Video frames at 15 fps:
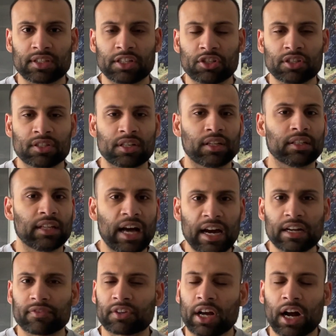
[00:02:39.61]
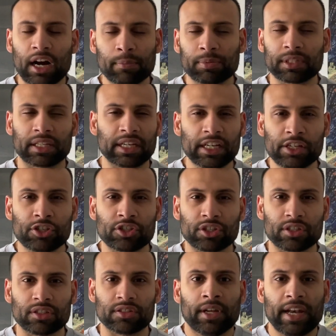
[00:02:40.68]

It's just a lot of complications.